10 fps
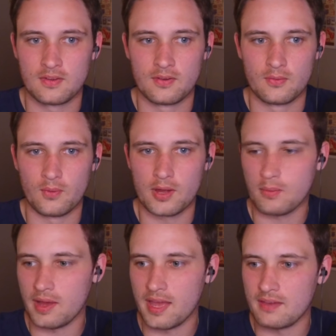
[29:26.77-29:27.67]
why do
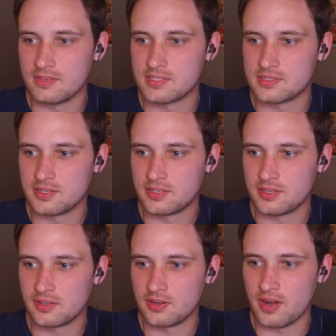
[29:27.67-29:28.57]
I have a
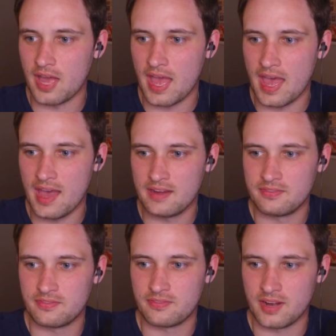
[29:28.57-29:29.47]
circular ad
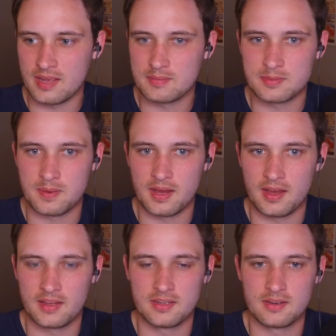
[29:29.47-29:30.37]
framed
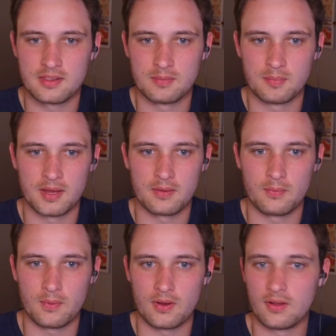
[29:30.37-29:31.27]
behind my
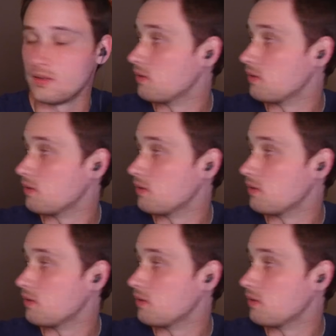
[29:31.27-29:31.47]
wall?